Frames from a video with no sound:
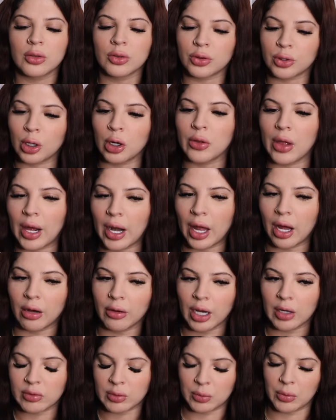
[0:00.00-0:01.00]
throw that
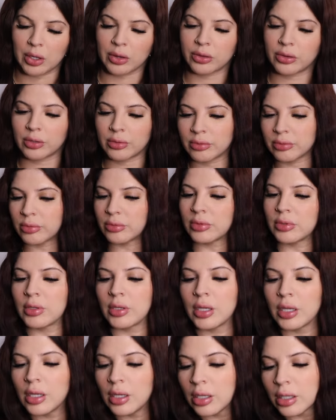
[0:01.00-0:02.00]
out every month.
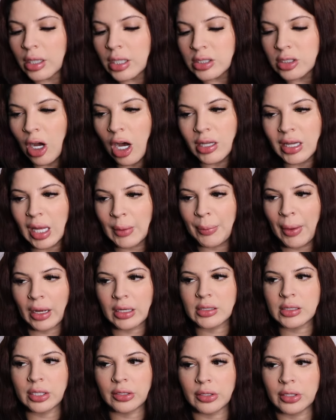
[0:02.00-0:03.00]
Because all that
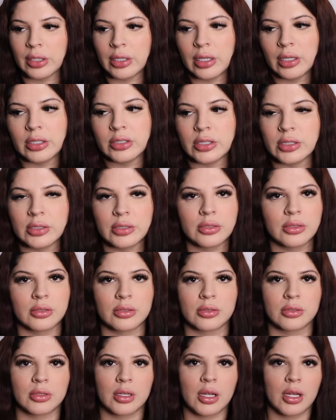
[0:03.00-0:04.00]
bacteria just
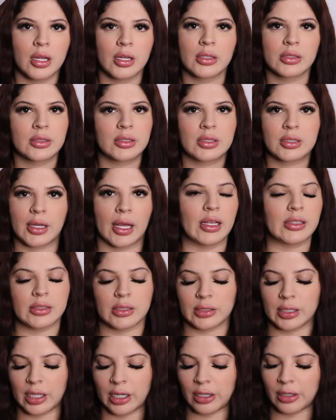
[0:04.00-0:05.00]
stays
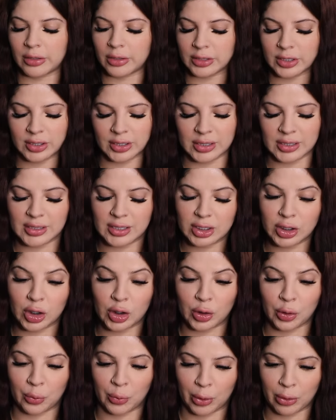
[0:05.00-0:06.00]
in there and it's just
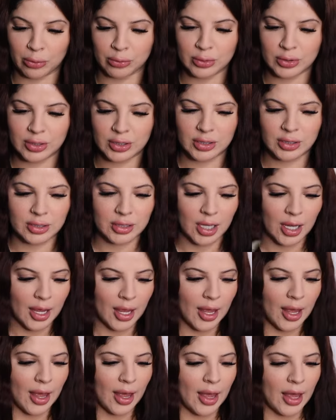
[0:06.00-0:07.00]
gross.
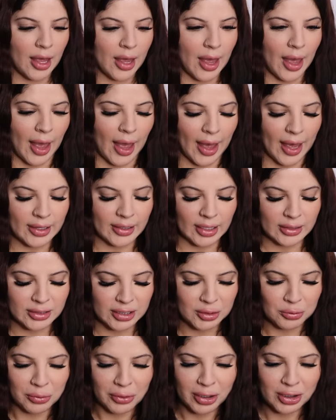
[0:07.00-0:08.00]
And I
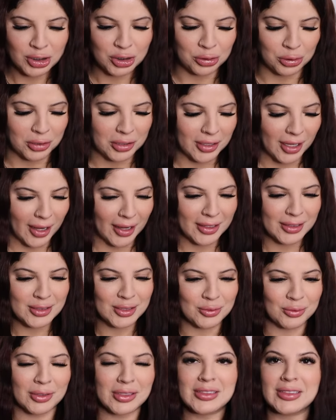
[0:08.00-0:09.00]
did want to show you
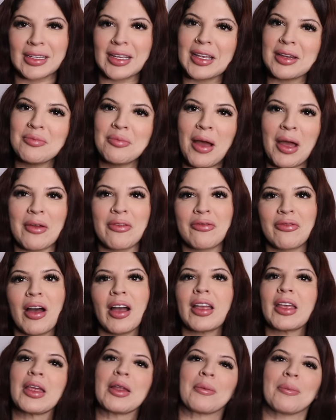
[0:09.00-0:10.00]
guys what's in my
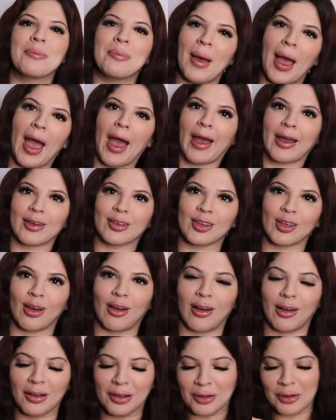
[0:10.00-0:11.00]
fucking bag,
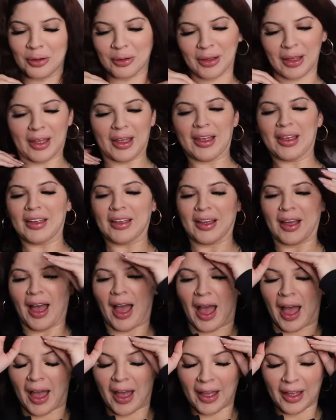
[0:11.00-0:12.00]
y'all. Okay,
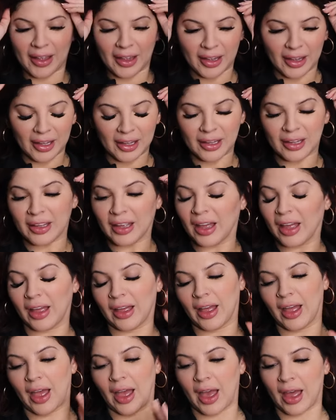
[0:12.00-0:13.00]
I
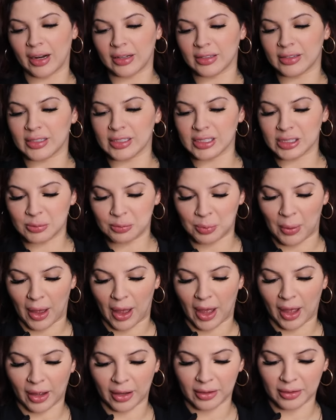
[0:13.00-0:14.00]
had this
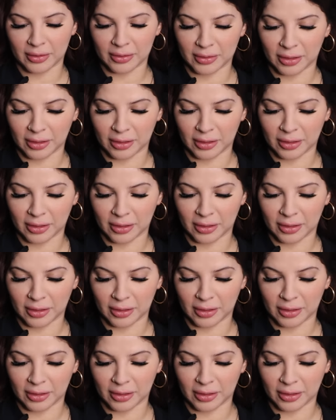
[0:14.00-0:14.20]
bag